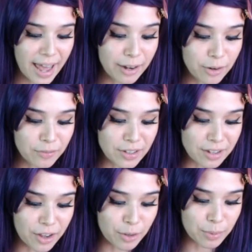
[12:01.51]
I don't know if that's
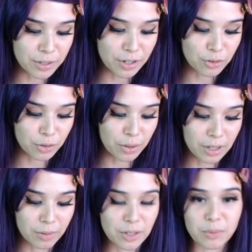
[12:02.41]
100% true.
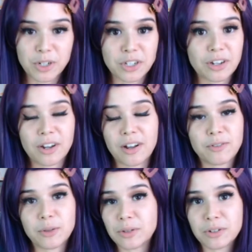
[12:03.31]
Otherwise, we just got
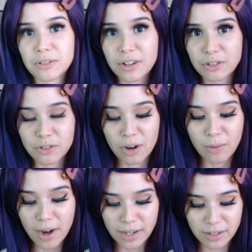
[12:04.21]
off to a
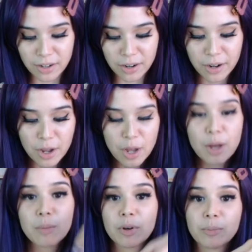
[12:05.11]
rocky start.
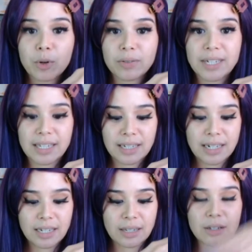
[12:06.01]
But more recently,
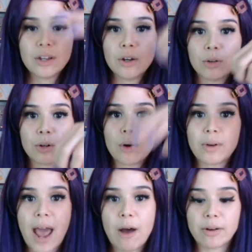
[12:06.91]
he's
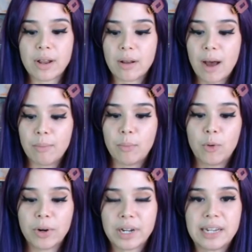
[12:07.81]
grown out and up
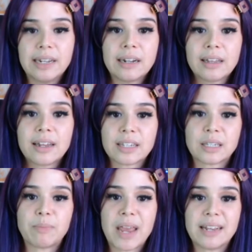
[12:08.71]
more. He needed a lot of
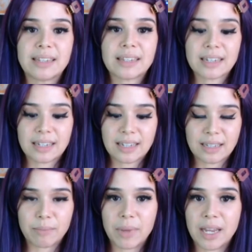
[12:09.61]
space because
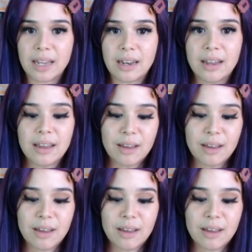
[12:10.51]
he's a biggin.